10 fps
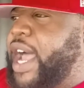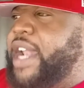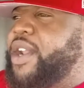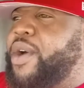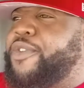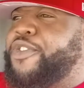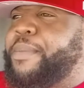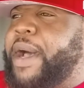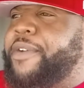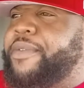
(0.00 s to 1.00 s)
I've known her for
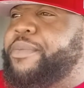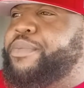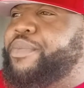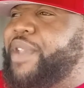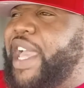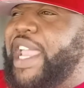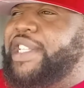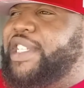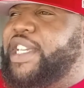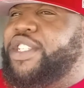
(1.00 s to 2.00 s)
about
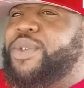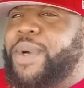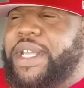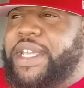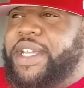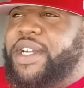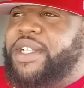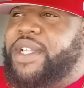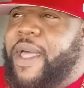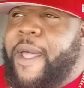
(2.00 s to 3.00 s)
18, 20
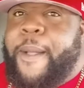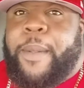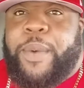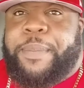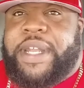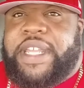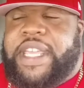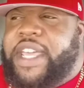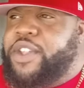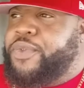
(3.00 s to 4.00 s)
years. We've been
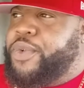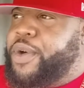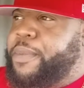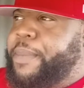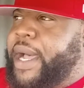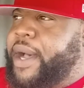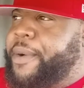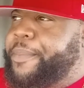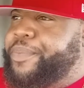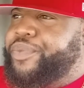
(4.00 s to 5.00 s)
together for
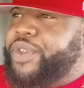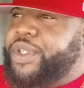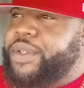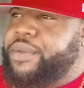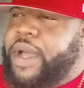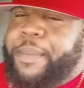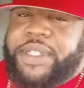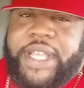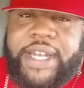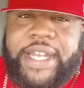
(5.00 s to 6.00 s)
about, I'm
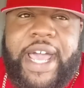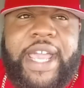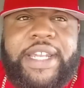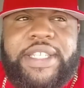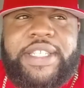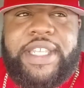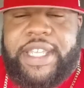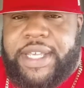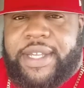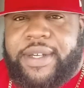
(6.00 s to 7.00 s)
going to say 9 to
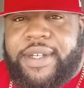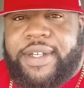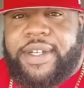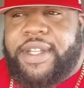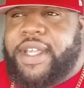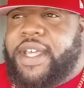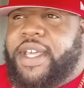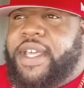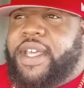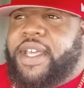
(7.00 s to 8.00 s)
10.
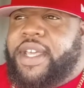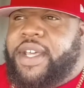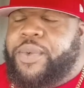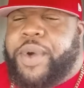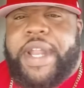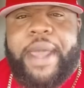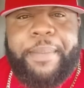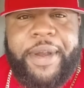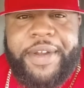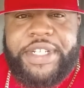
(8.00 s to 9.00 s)
We're not
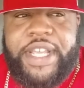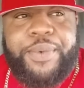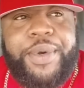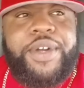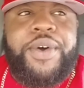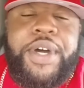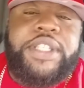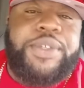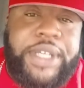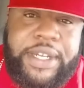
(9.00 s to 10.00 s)
married yet. We're
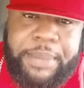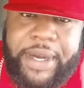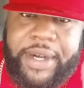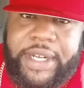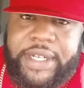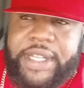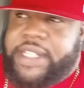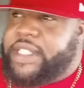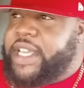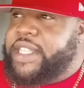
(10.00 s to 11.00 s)
going to get married.
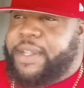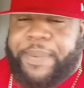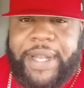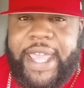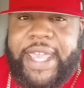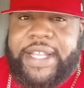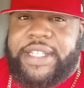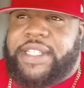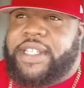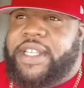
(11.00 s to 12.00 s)
It's in the
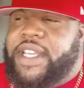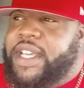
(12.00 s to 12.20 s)
plans,